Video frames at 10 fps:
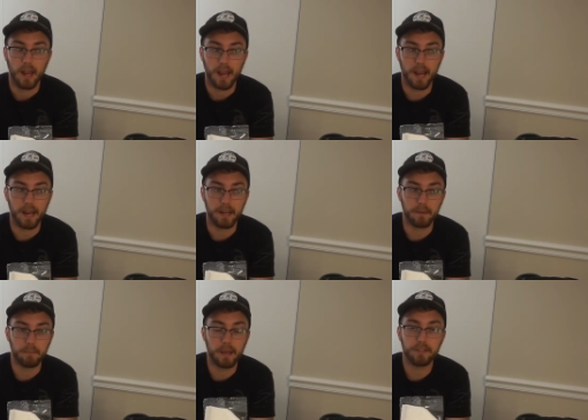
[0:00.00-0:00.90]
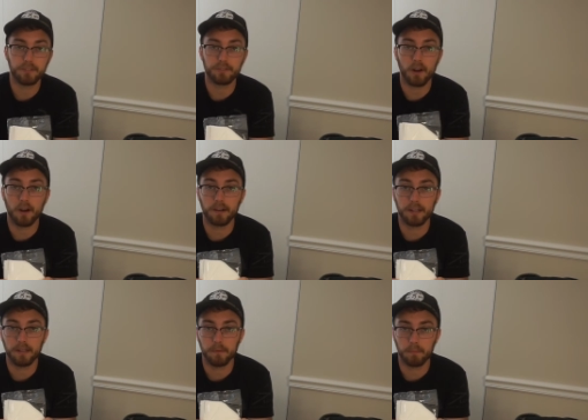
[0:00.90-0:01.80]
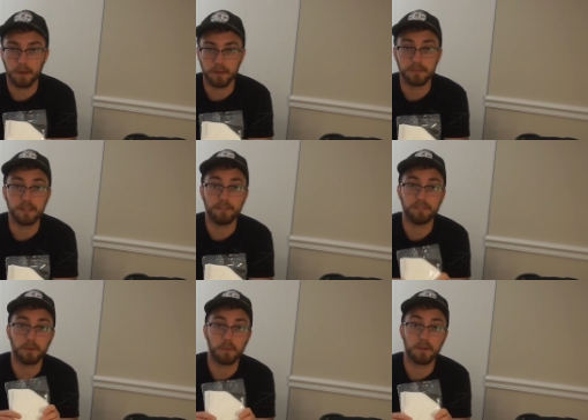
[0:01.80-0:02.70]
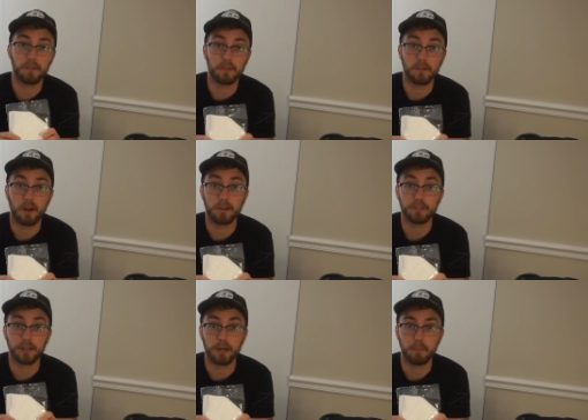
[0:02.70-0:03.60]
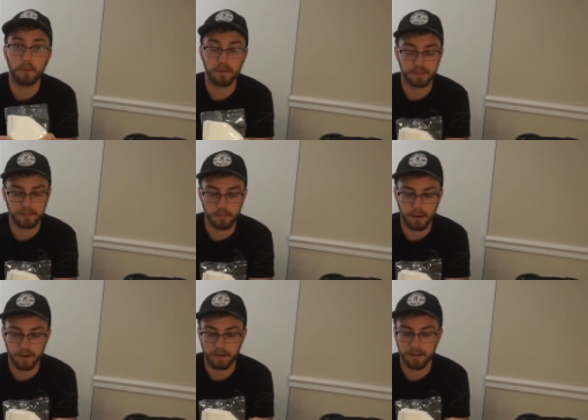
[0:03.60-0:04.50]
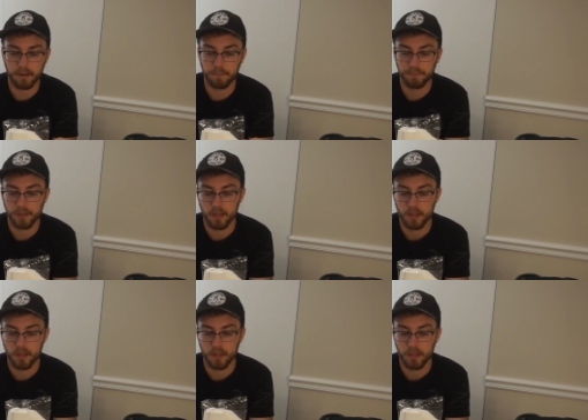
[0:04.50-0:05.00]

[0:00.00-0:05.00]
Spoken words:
a major target, but it was definitely one of the larger airports in America.